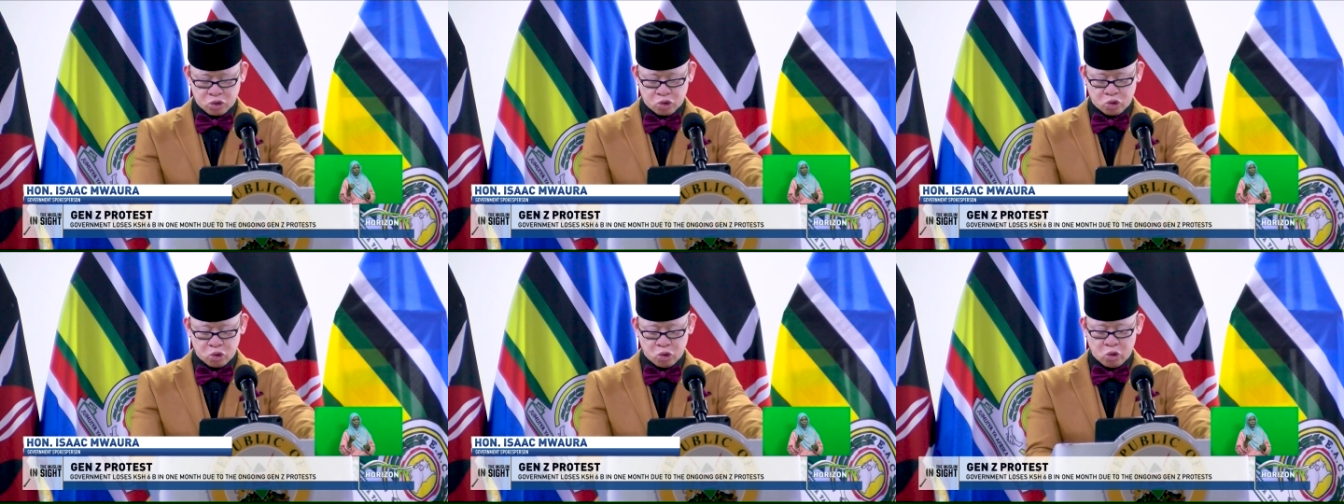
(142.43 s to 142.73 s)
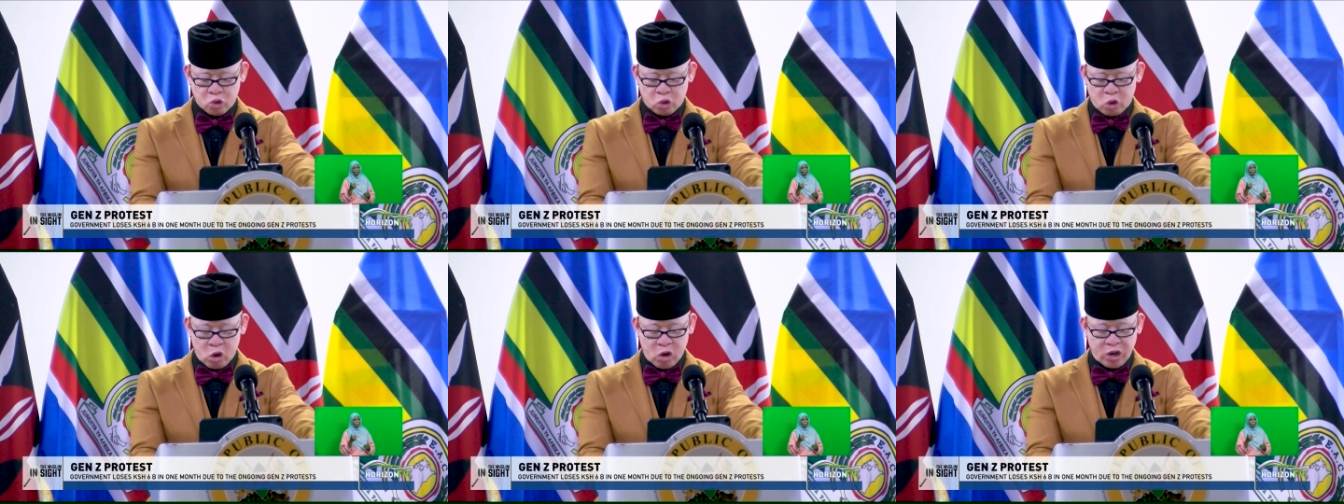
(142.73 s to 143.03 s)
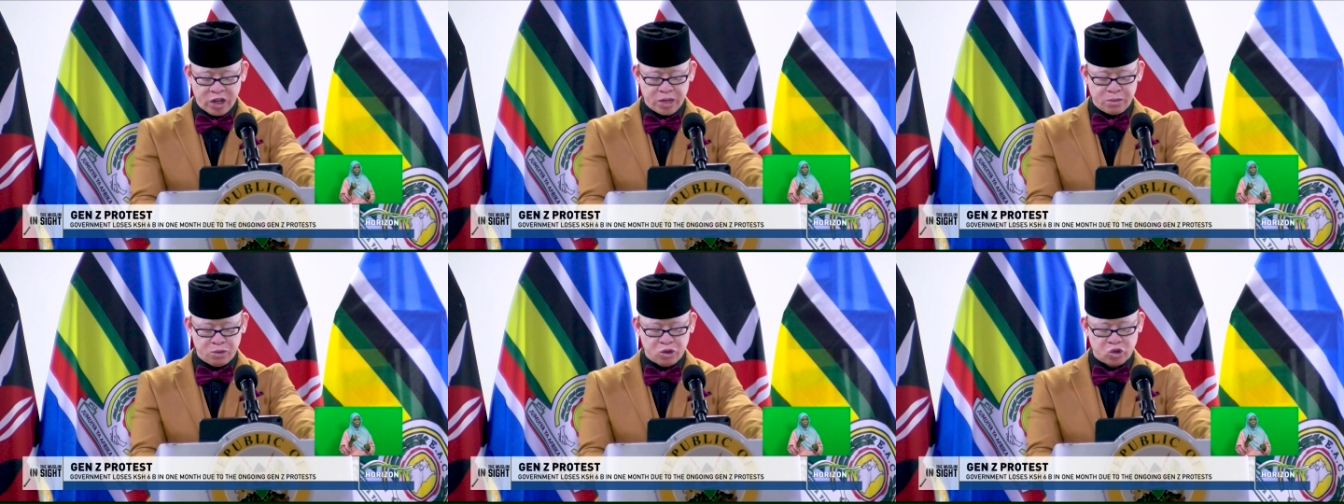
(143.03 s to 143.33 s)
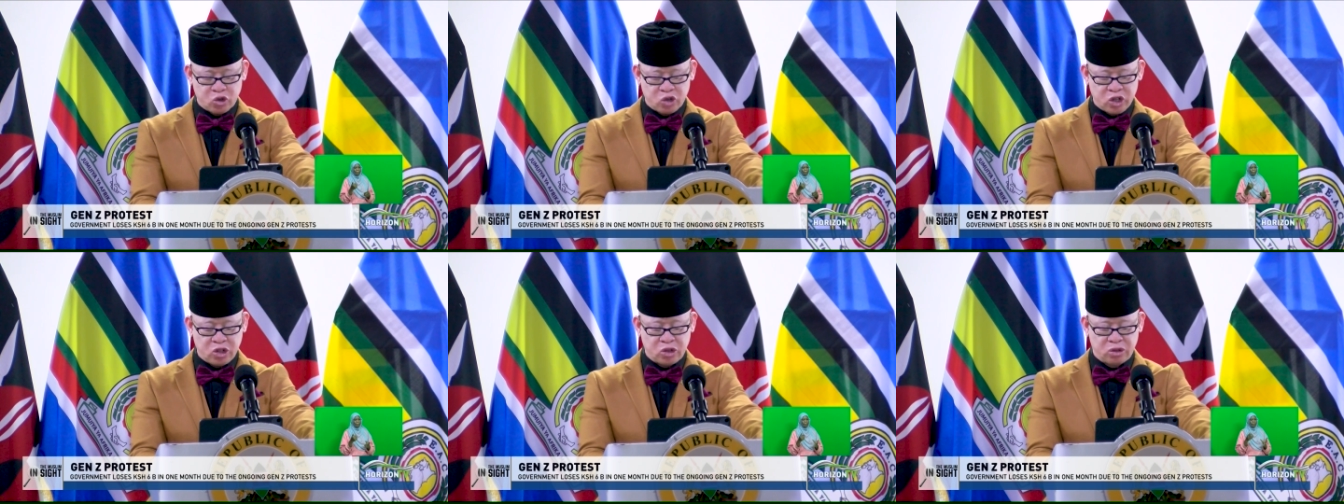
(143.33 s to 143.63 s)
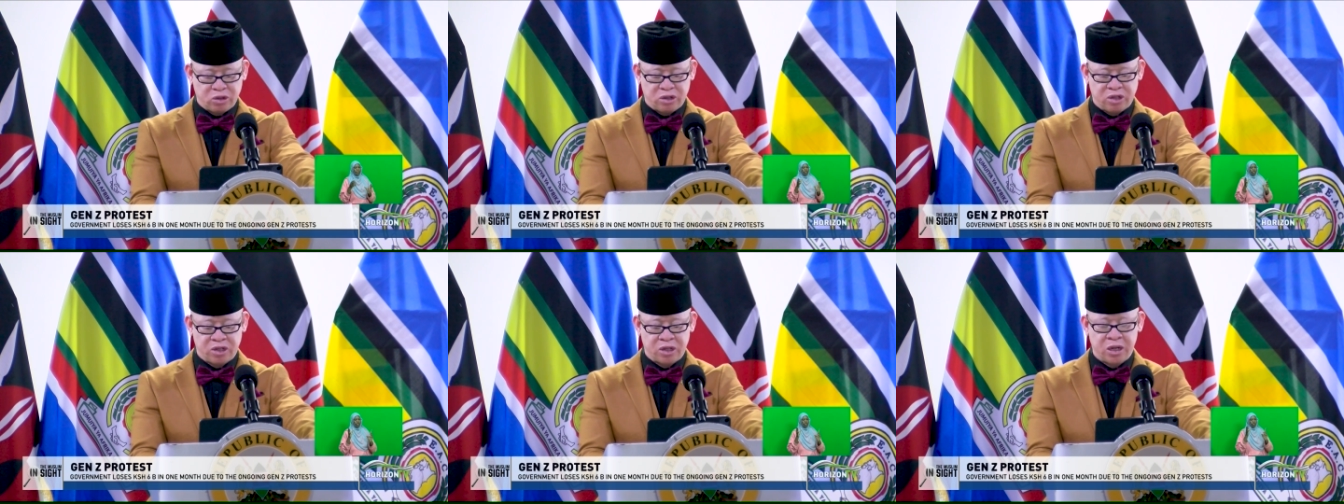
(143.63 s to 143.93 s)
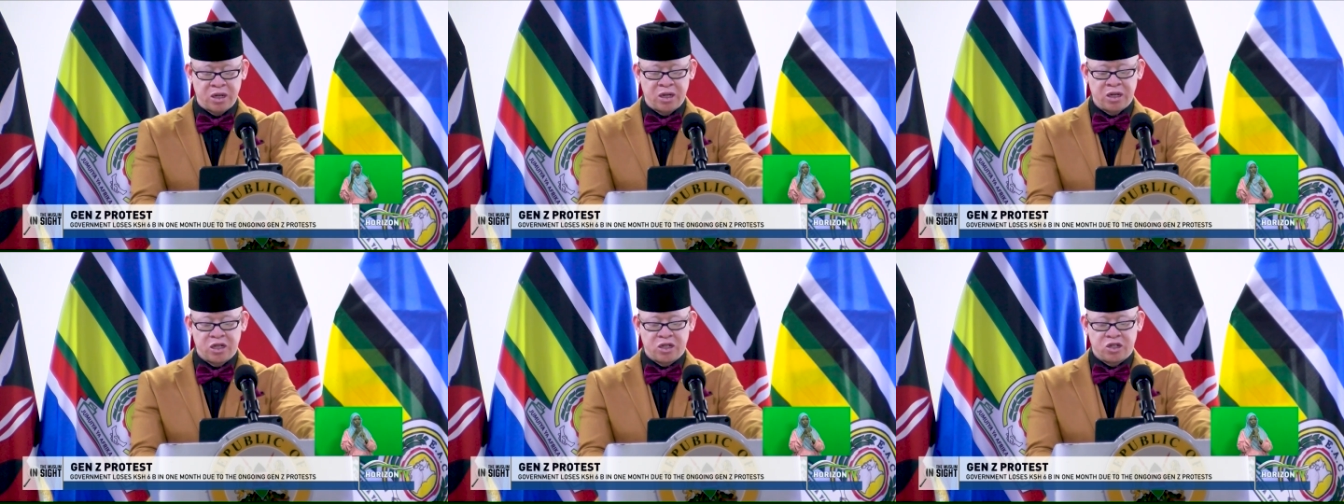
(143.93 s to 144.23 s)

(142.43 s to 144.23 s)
to, to, hold the demonstrations